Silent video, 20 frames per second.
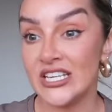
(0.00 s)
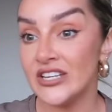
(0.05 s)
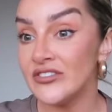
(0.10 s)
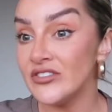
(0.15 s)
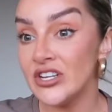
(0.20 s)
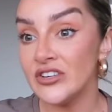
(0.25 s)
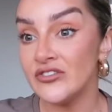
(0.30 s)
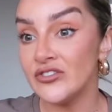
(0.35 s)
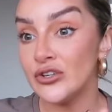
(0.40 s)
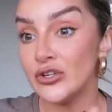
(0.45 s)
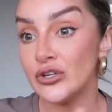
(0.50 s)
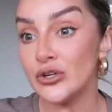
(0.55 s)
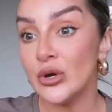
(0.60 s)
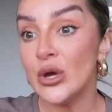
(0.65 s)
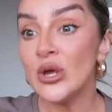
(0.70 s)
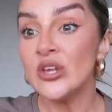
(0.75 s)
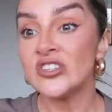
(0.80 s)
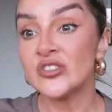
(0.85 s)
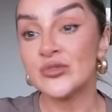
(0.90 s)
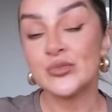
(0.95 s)
even if you
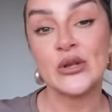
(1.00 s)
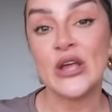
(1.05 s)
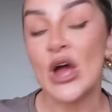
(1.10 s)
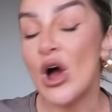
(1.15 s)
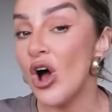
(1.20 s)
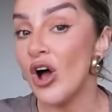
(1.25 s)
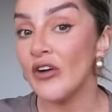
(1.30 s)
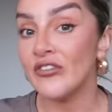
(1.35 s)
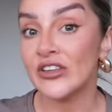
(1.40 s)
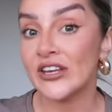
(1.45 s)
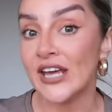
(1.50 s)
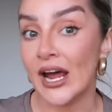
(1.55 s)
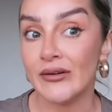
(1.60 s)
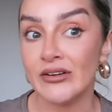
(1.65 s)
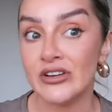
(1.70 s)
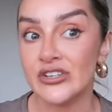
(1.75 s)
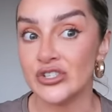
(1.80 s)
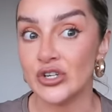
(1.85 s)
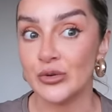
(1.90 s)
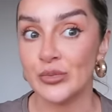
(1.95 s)
split half of the
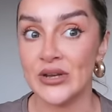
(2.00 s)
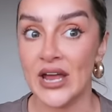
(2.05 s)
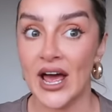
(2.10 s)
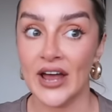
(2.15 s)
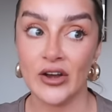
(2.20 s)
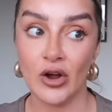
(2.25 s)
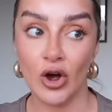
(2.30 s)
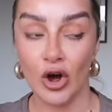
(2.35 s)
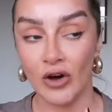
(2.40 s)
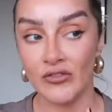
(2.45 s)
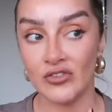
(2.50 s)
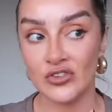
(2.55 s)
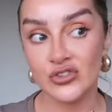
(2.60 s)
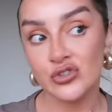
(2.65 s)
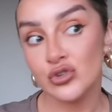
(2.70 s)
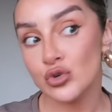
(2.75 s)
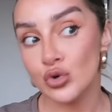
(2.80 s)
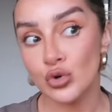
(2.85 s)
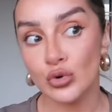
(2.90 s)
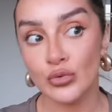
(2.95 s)
garage up and had half a
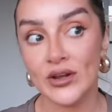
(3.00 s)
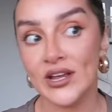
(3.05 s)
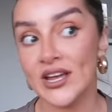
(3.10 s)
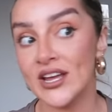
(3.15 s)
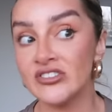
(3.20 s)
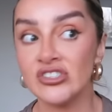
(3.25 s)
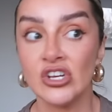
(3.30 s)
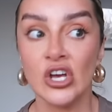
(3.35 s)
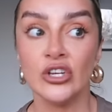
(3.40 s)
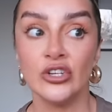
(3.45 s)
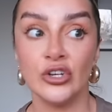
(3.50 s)
storage,